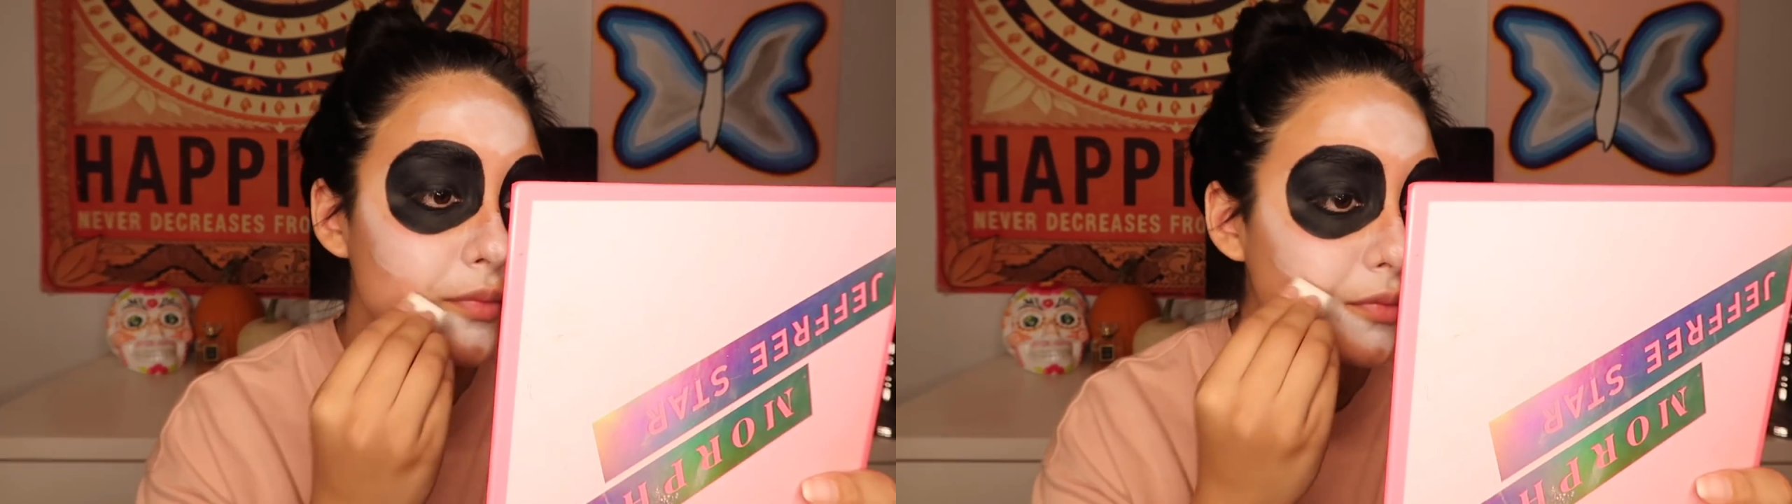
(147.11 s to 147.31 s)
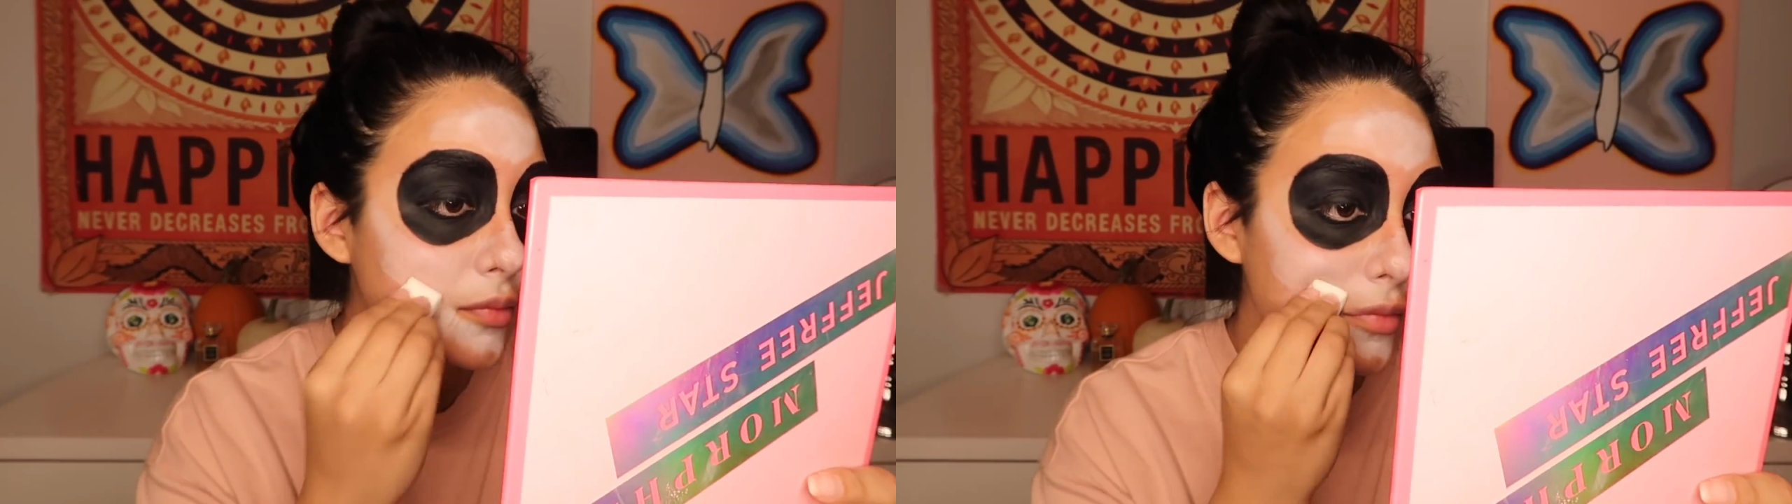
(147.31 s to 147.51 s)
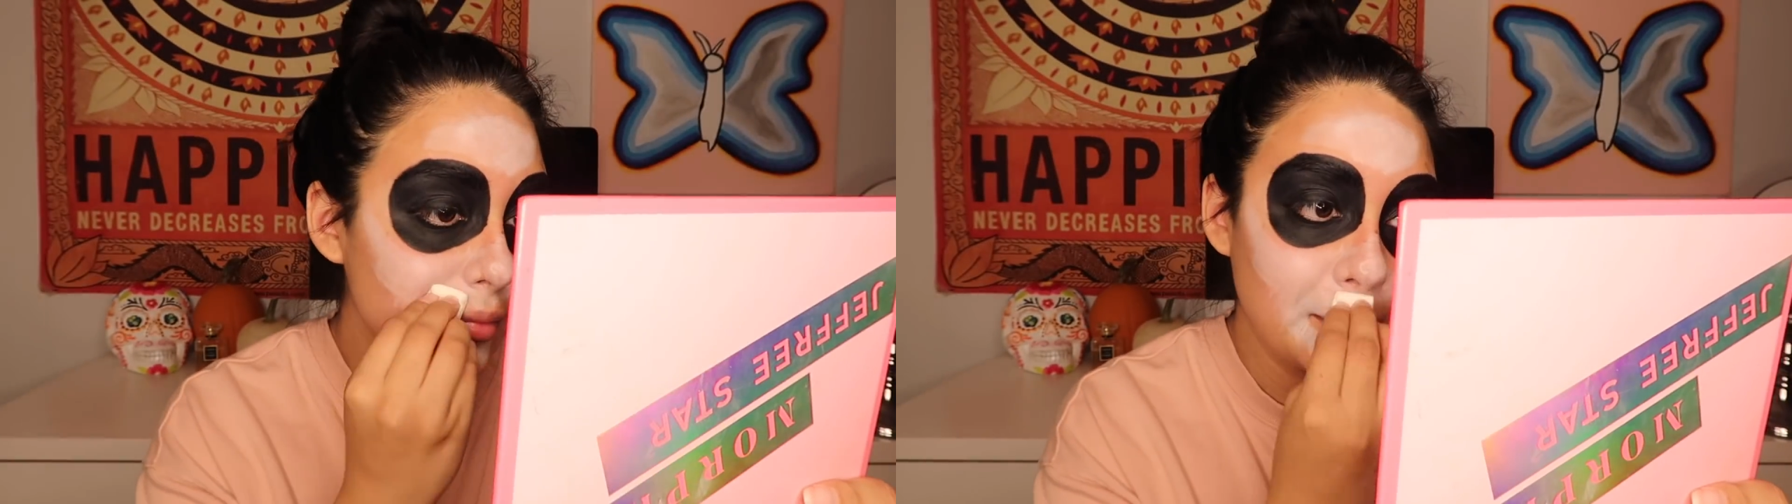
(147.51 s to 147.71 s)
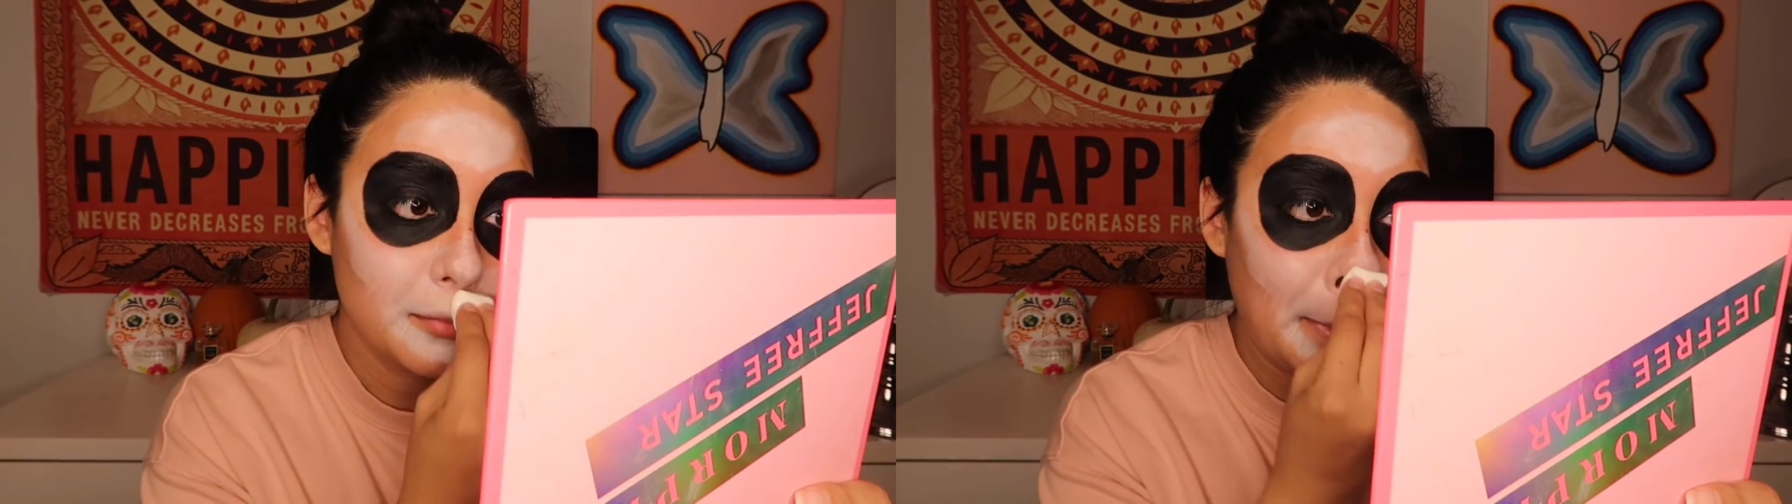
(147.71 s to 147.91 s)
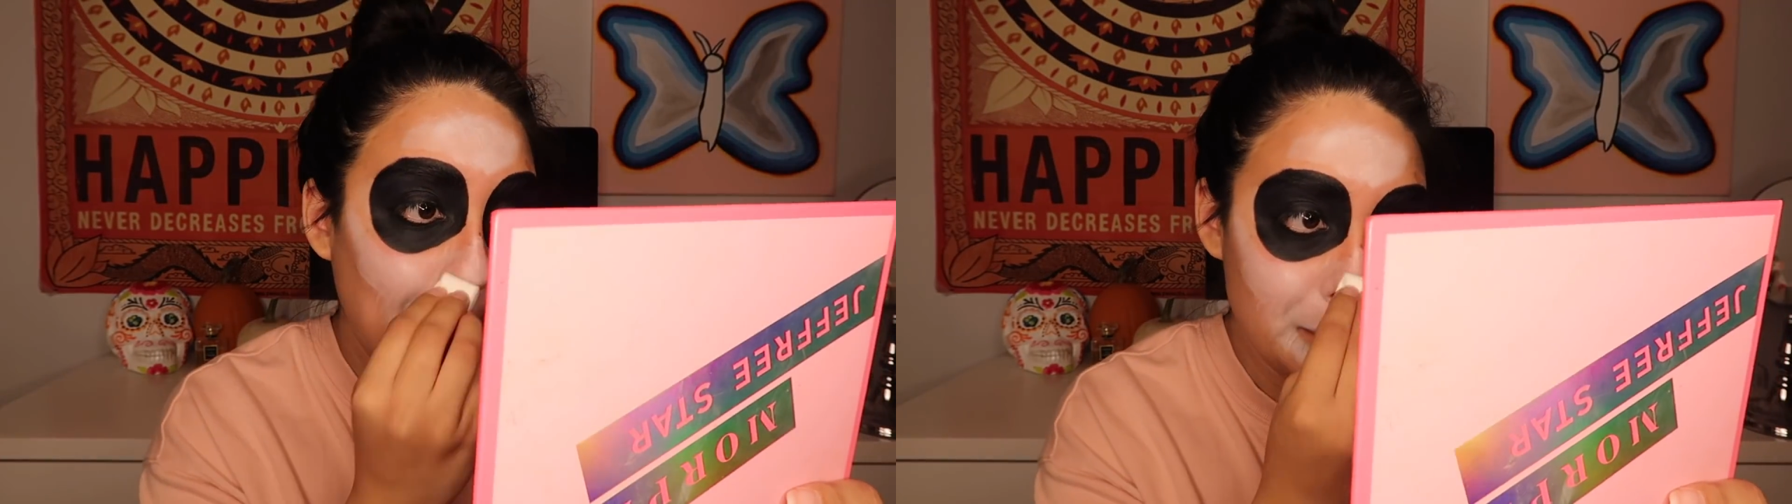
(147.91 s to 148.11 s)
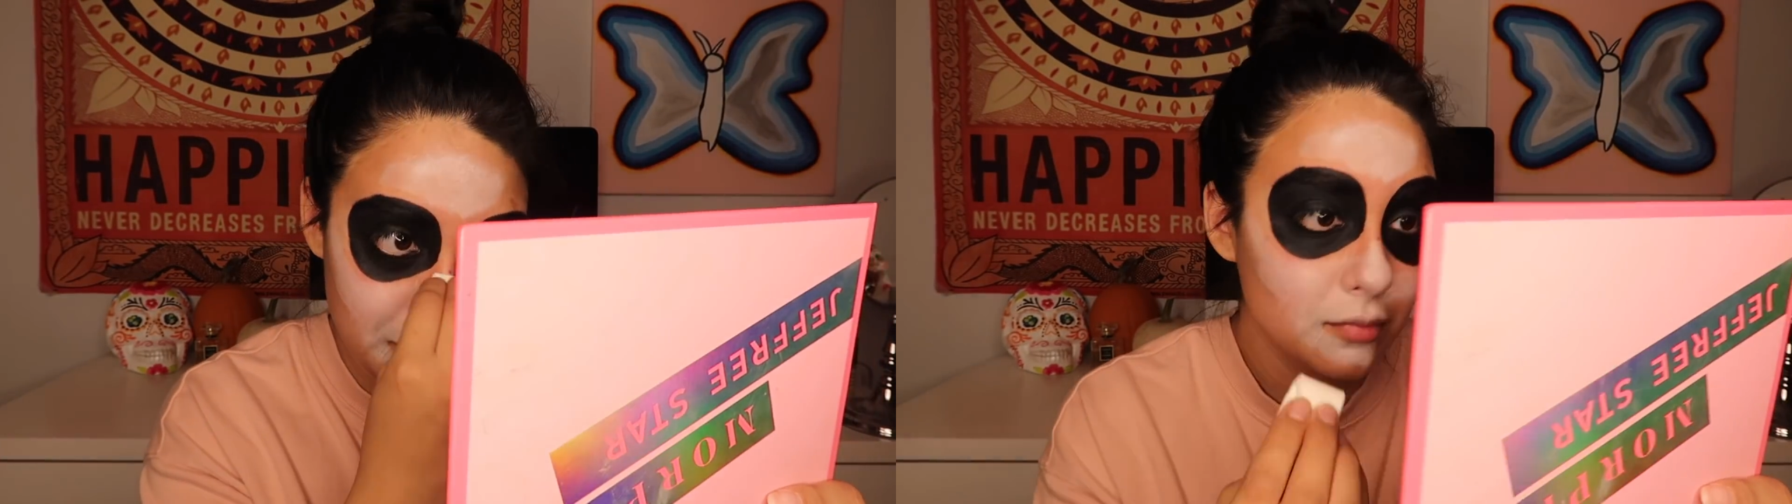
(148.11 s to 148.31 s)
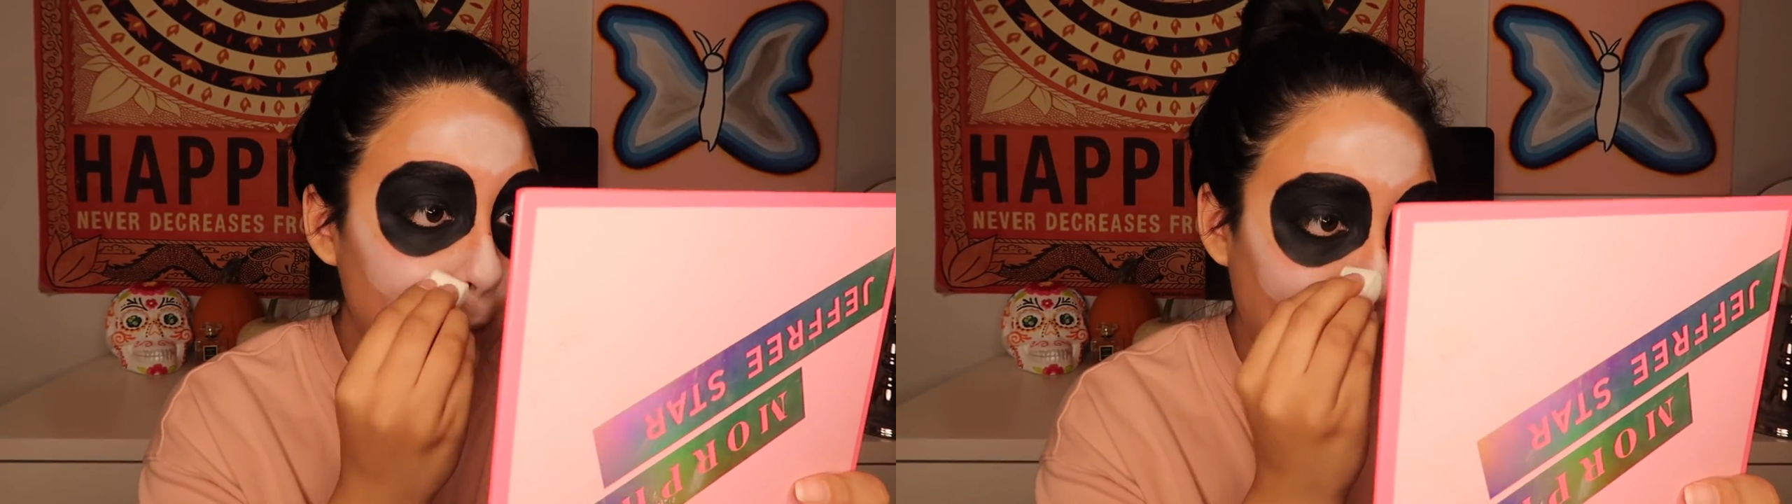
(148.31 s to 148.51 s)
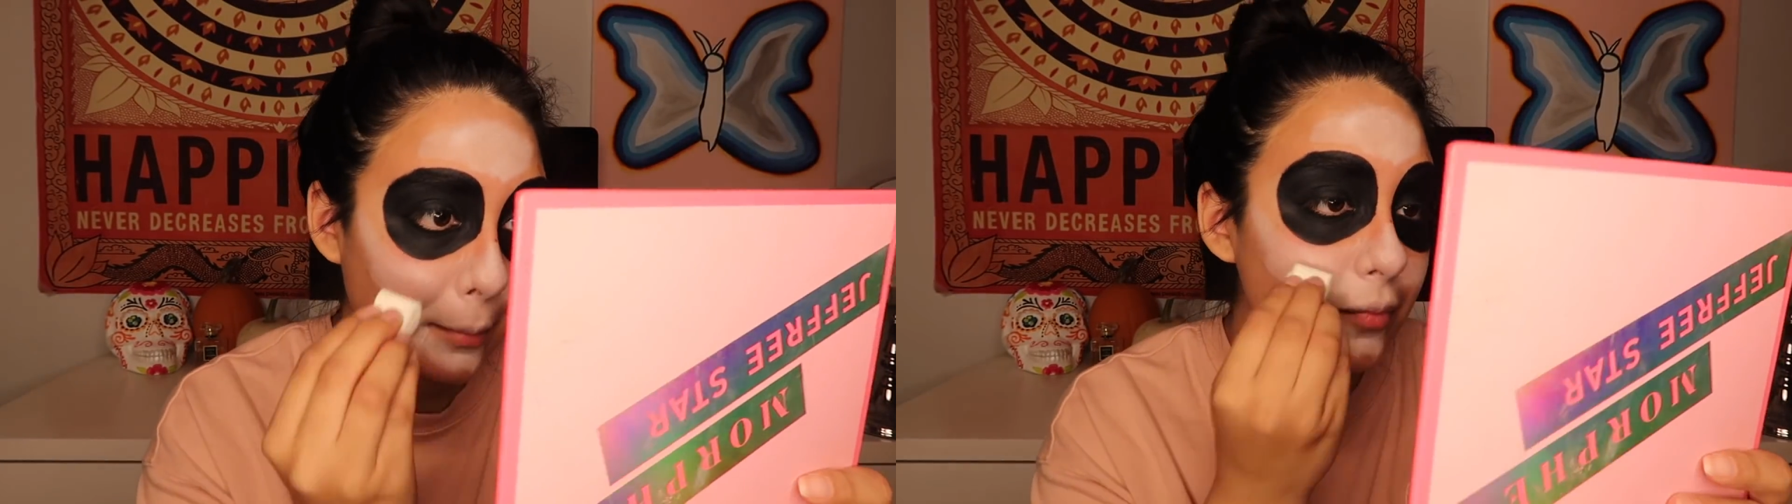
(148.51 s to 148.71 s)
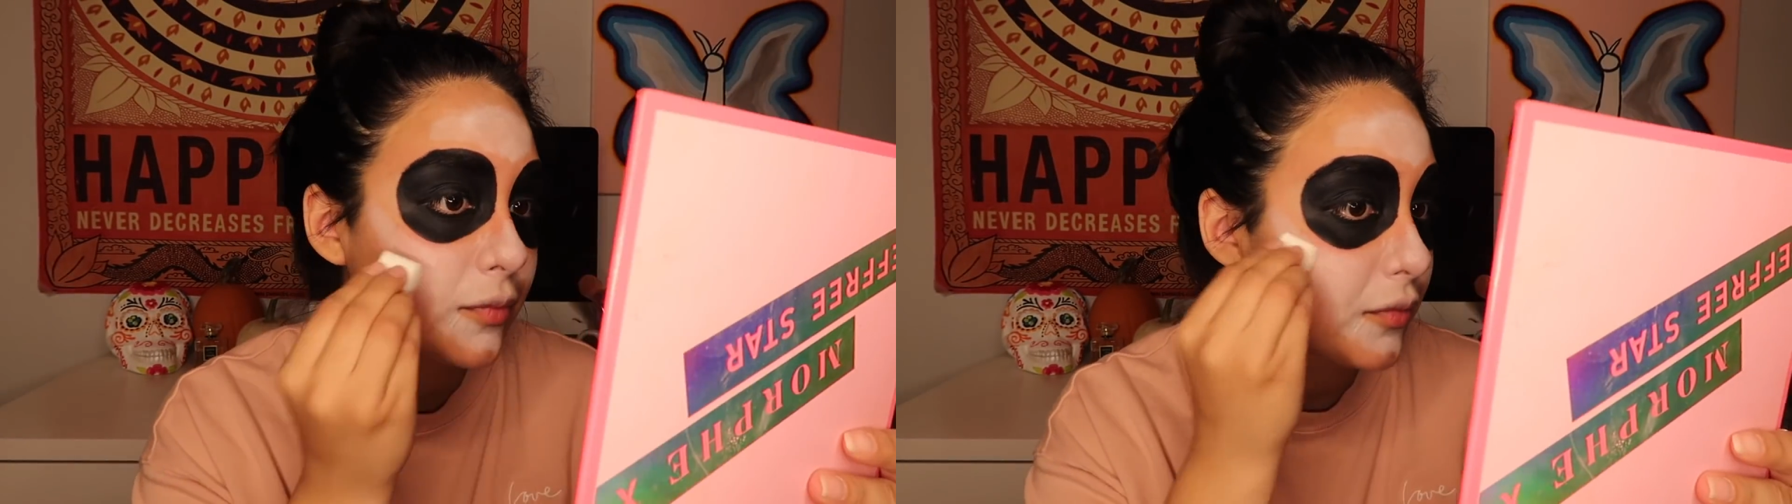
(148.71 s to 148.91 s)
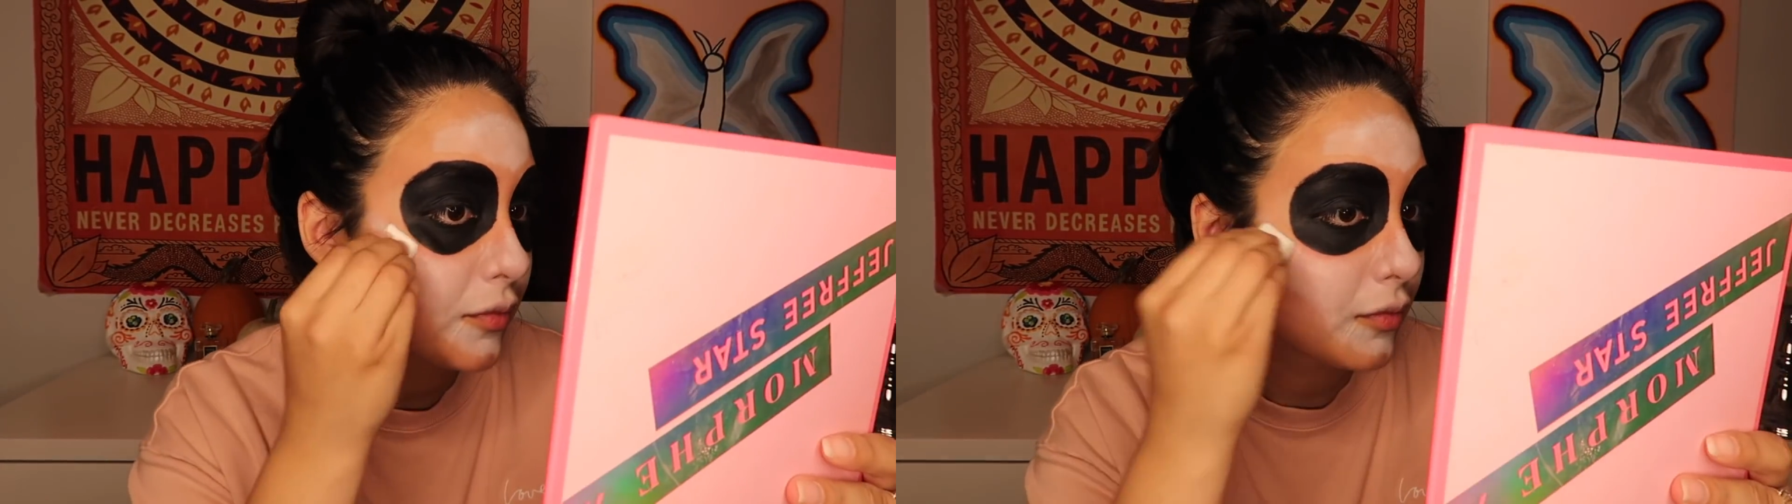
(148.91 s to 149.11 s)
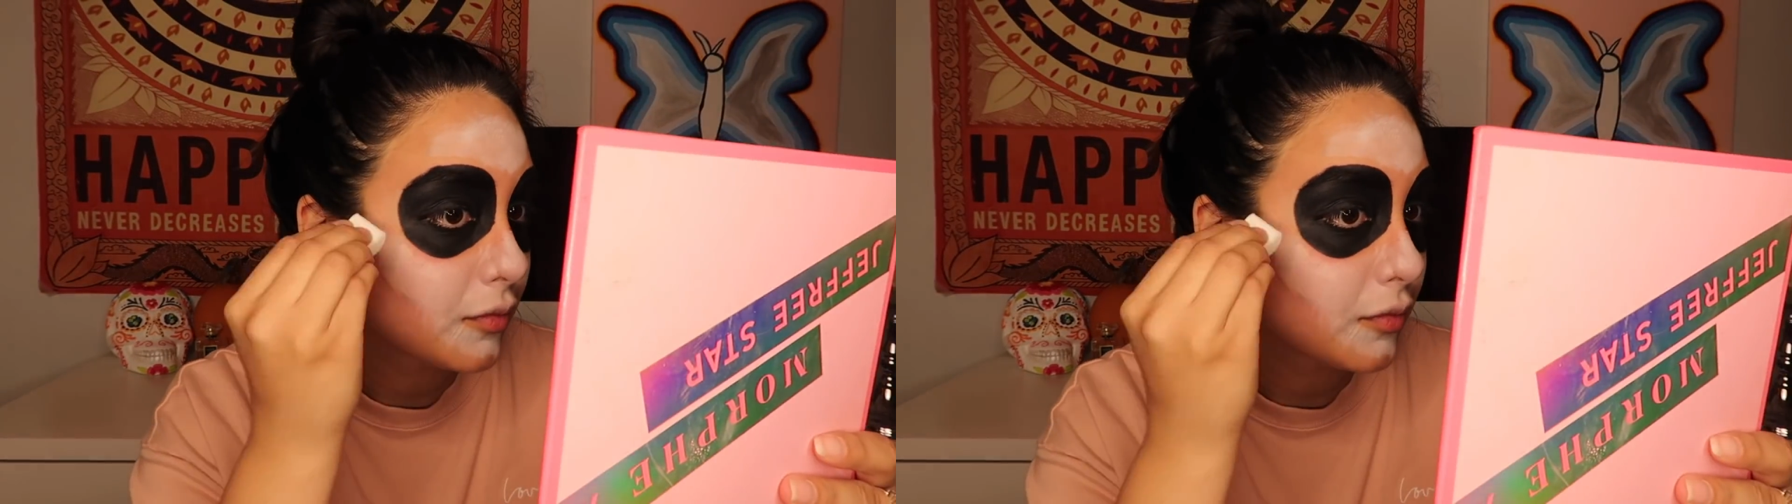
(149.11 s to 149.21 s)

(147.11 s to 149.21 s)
if I'm just gonna literally try to